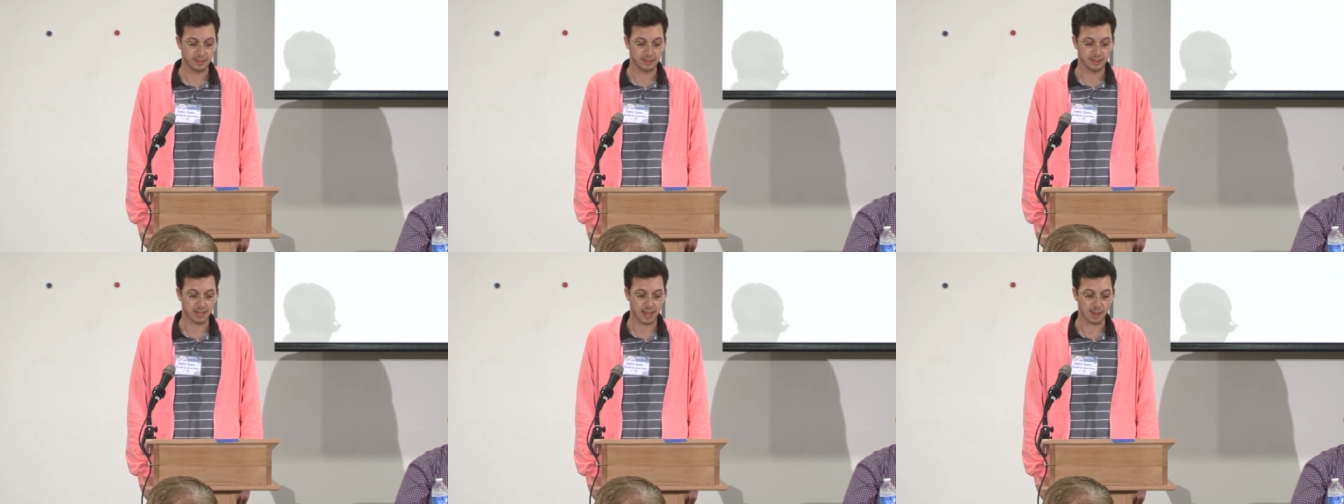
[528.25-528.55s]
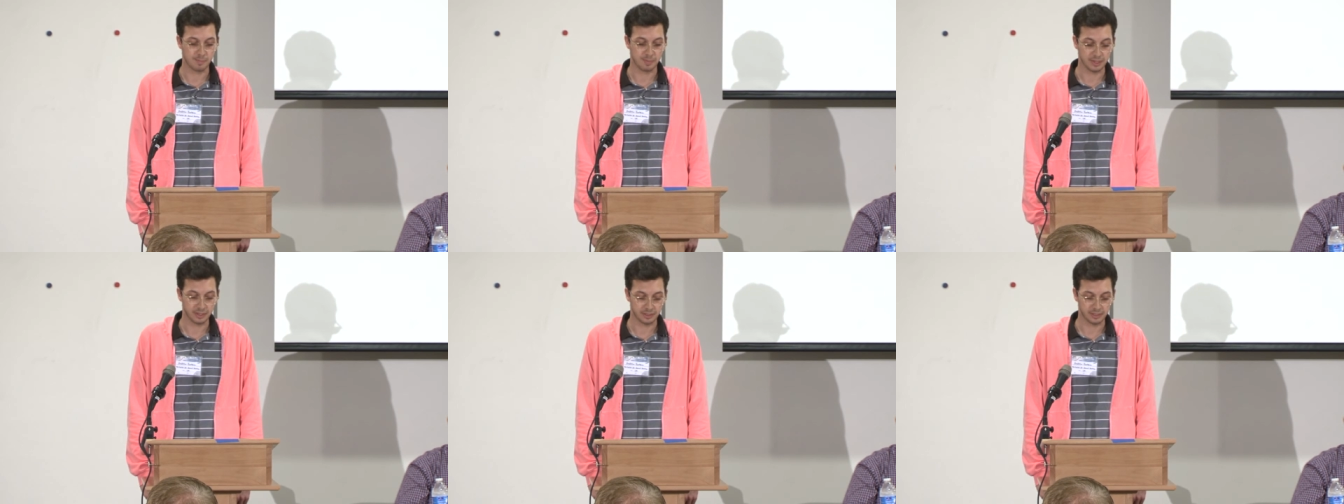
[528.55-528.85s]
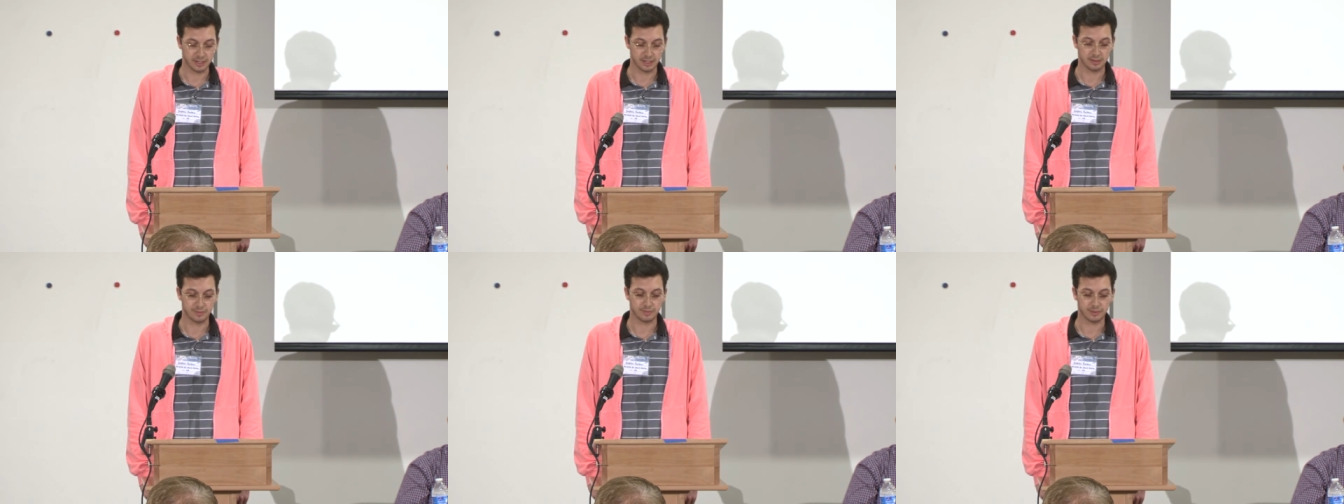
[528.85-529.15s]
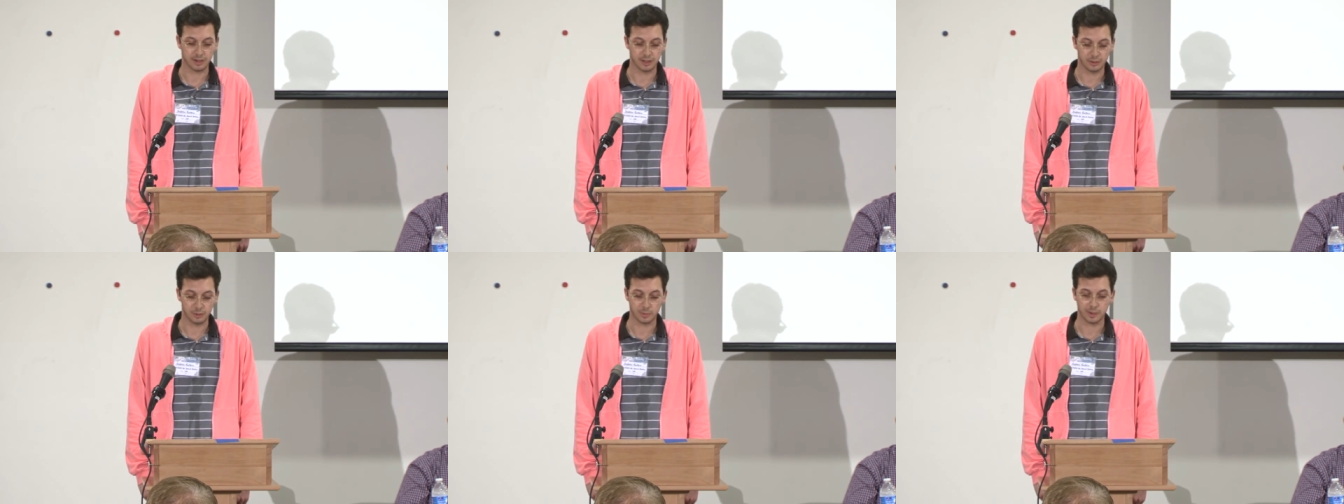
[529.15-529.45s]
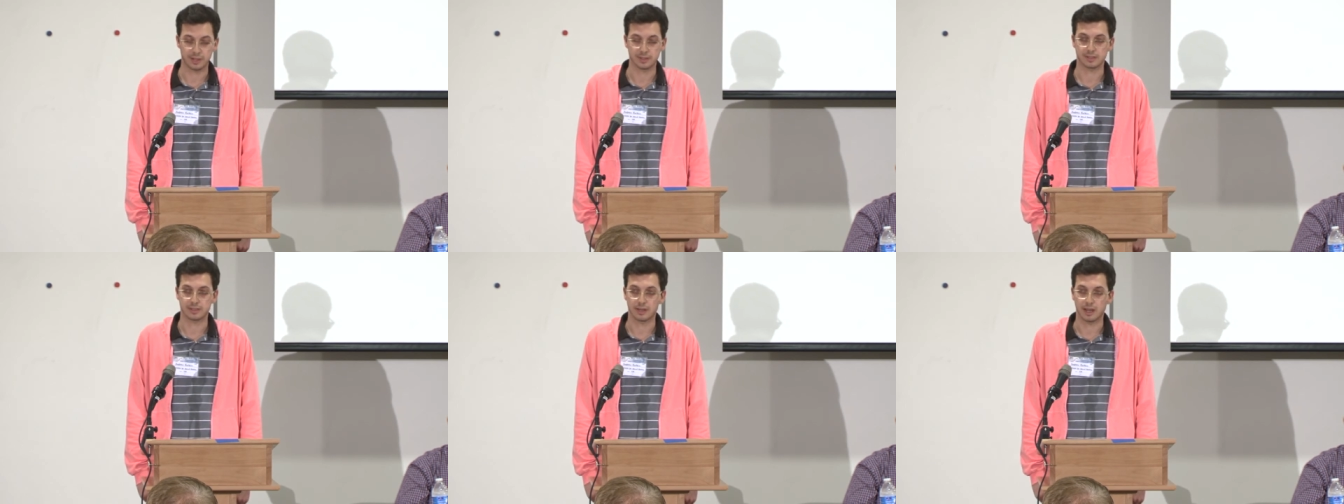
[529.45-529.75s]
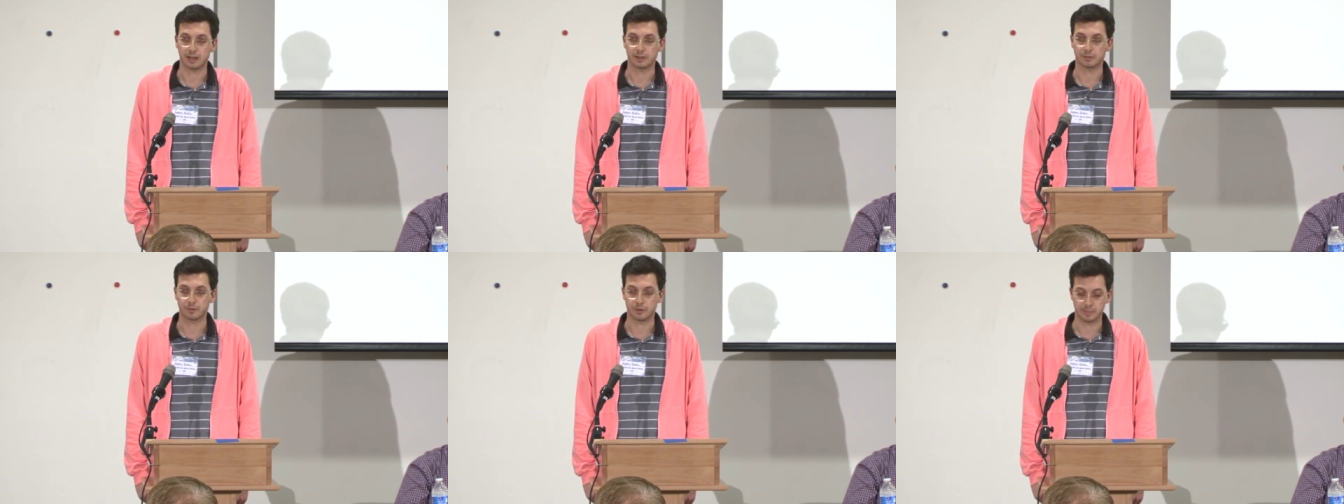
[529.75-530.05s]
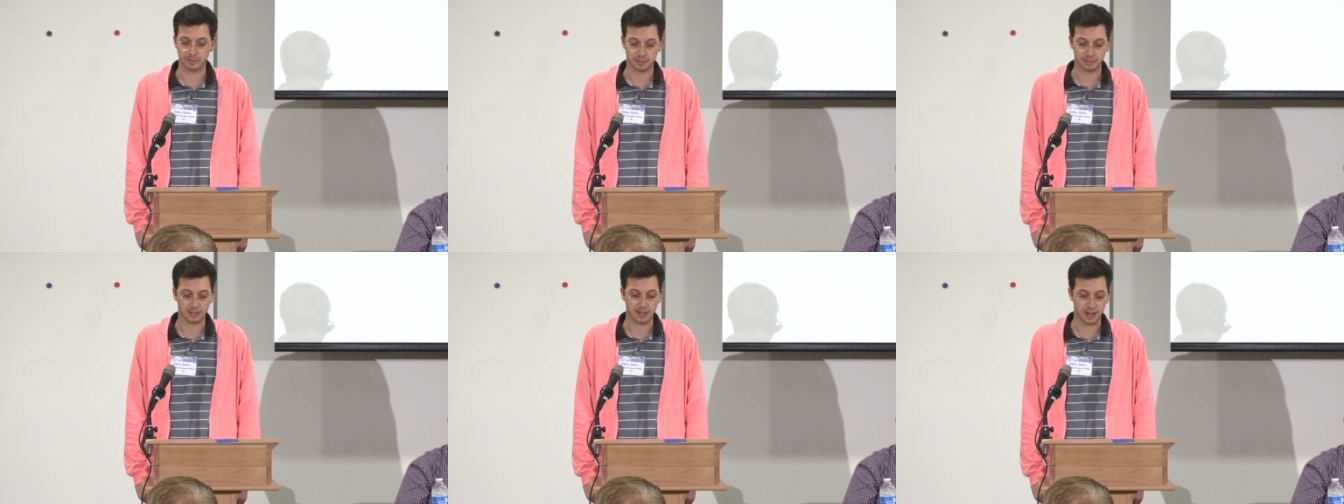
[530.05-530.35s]
liability for otherwise
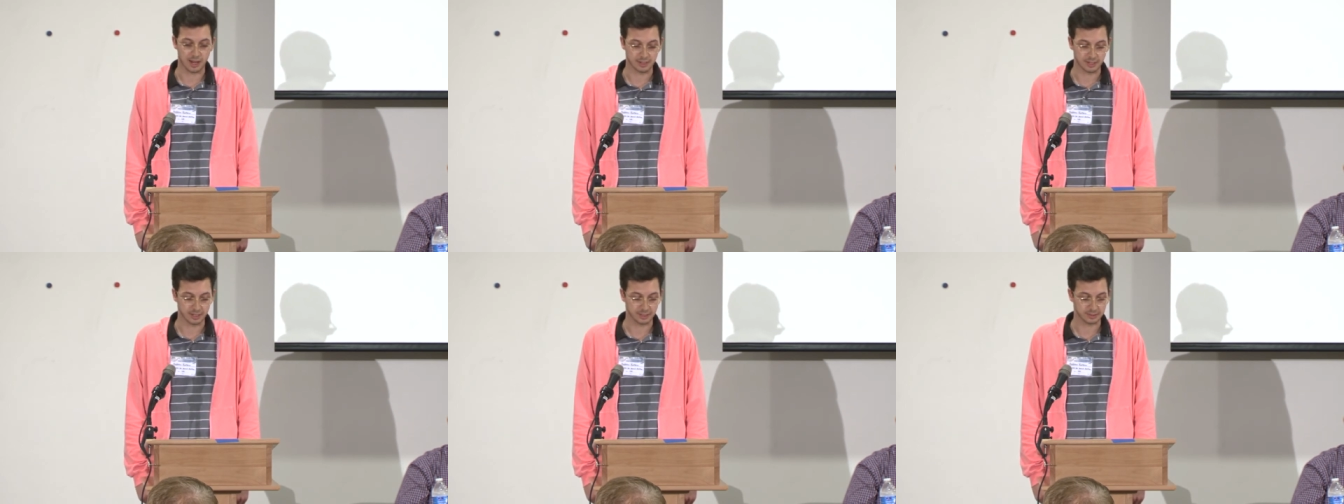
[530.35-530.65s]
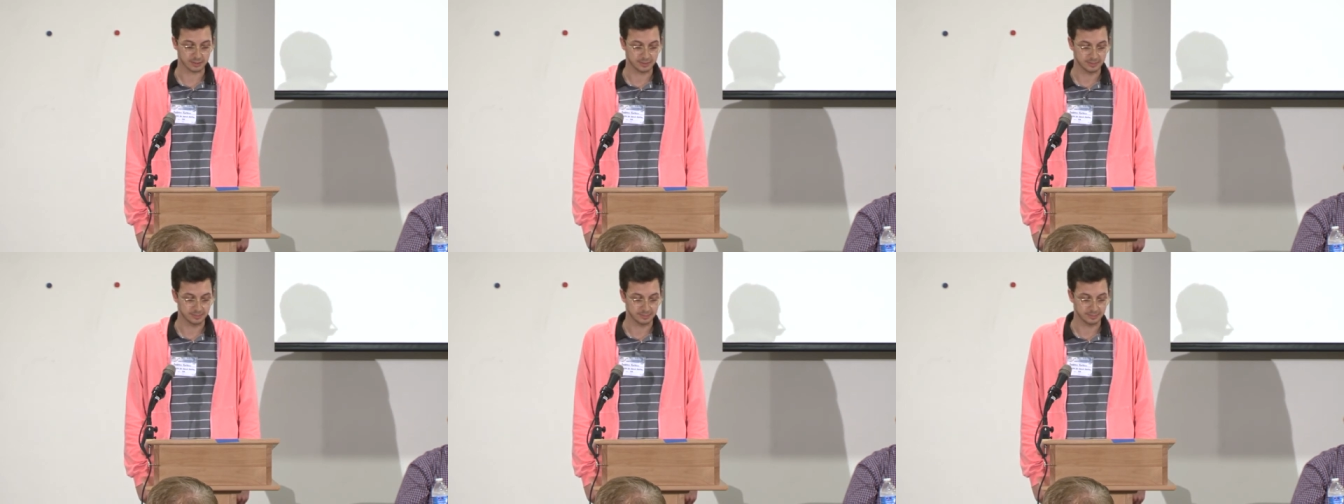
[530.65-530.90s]
non-criminal conduct.